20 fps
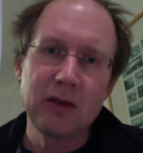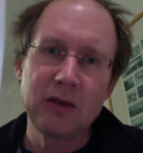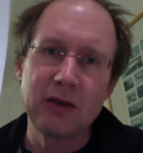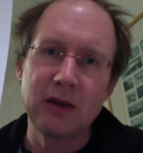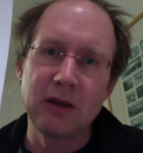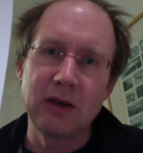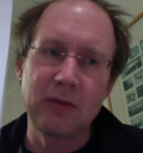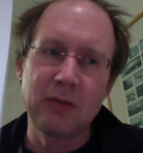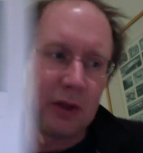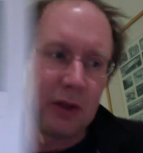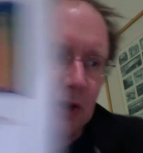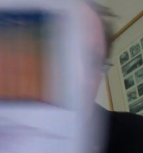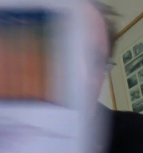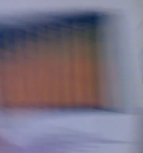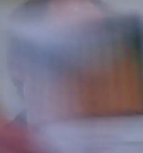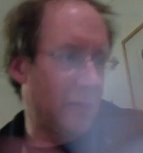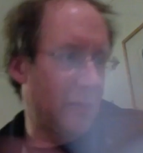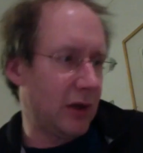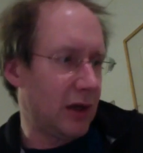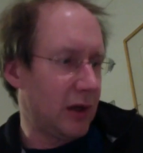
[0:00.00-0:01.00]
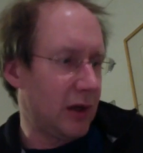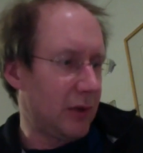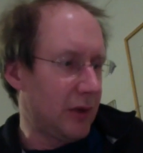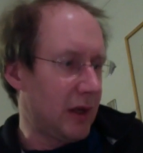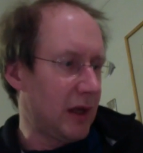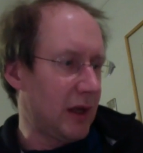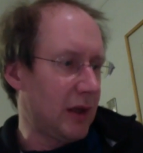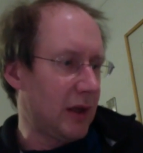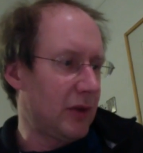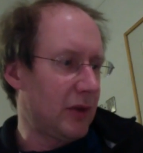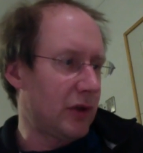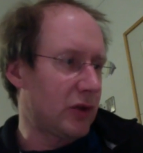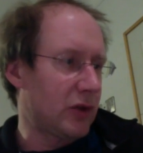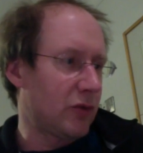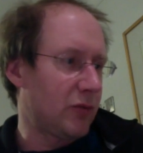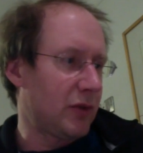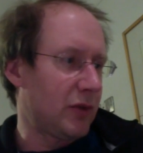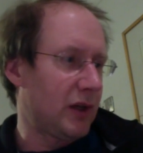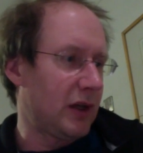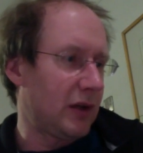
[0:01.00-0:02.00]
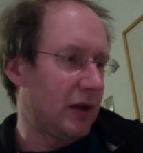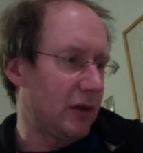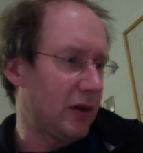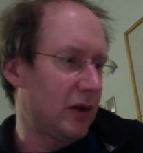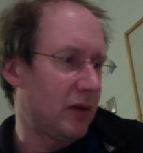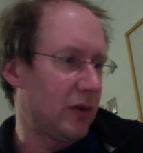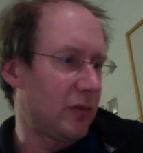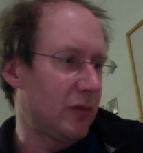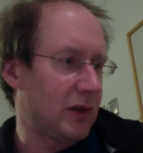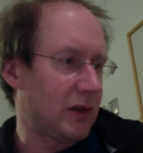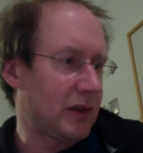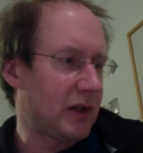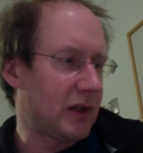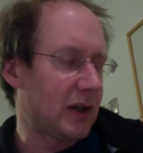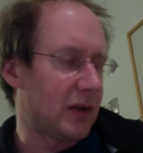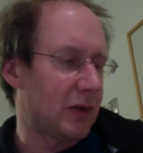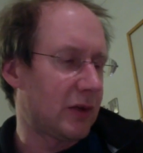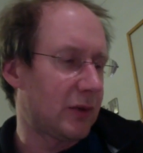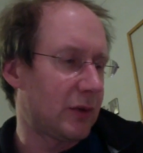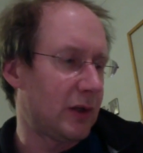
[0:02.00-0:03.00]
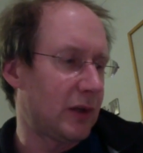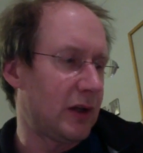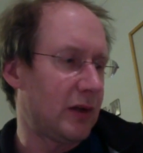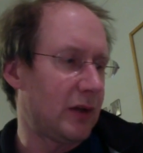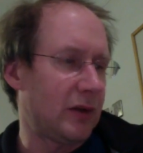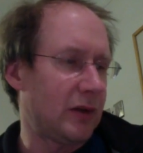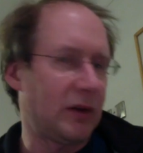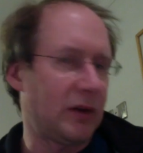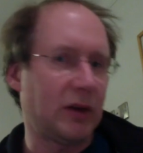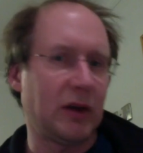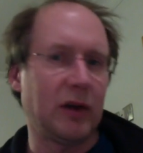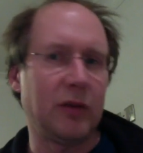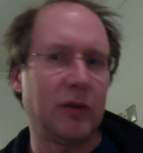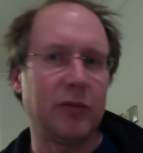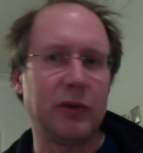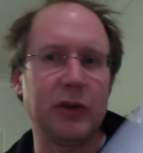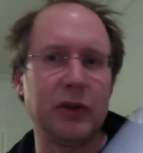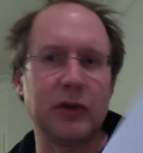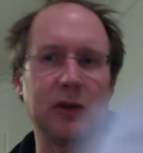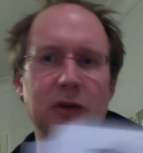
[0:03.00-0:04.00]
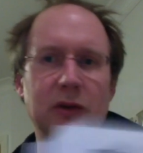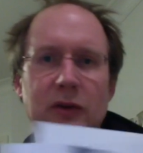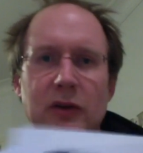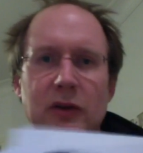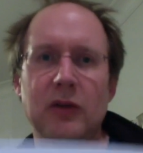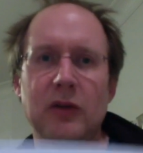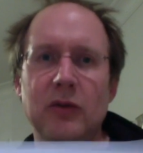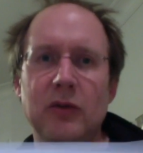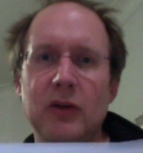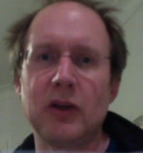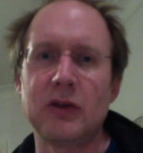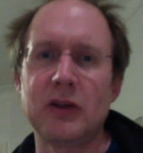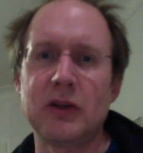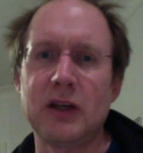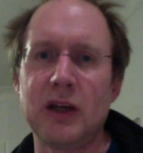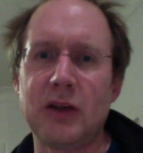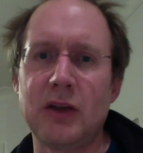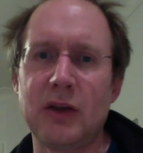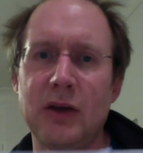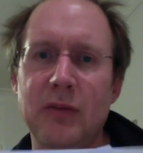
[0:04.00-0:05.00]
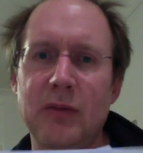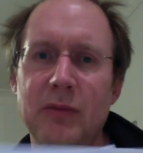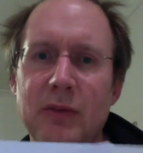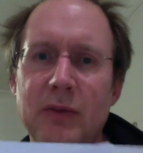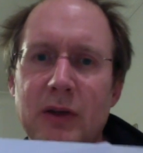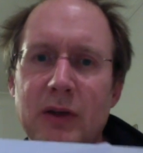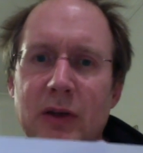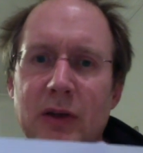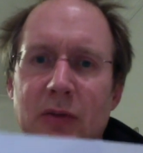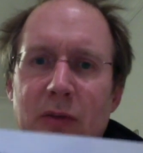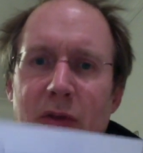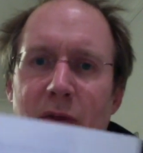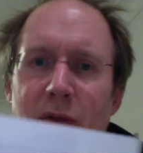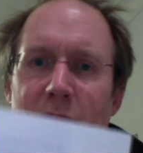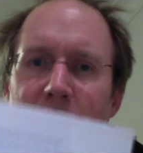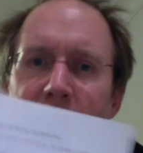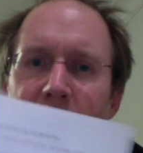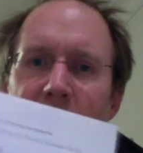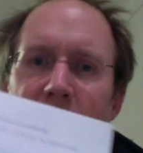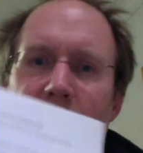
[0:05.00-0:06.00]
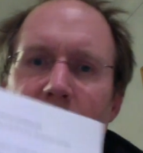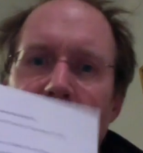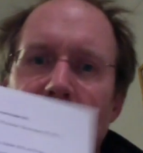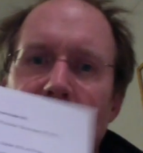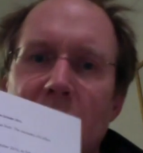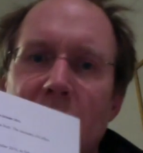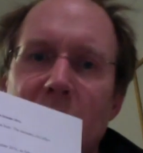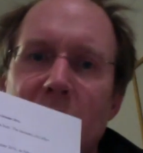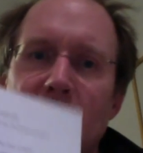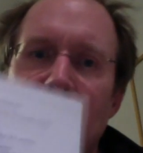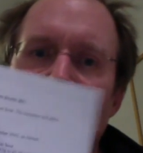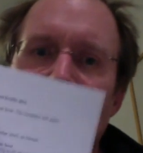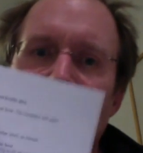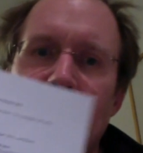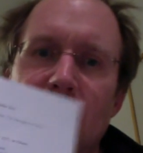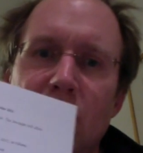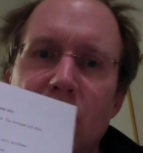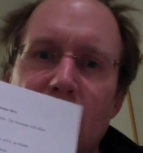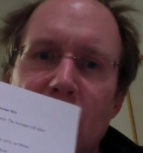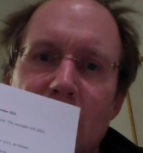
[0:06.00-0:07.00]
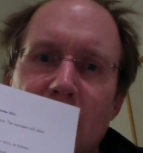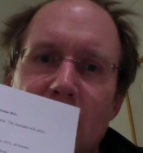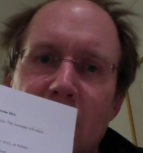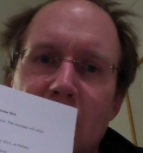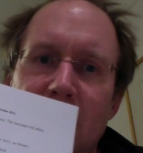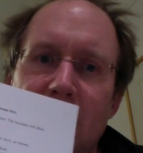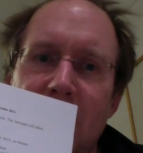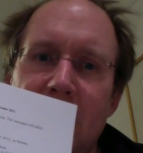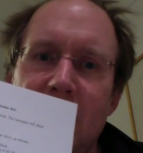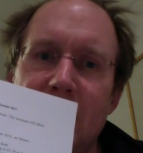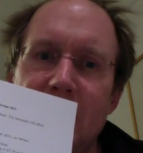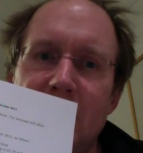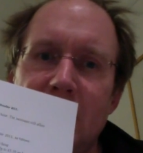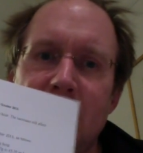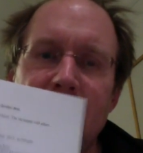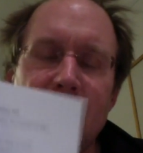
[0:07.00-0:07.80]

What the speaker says: and then there should be a set of three that go together, looking like that. Yeah.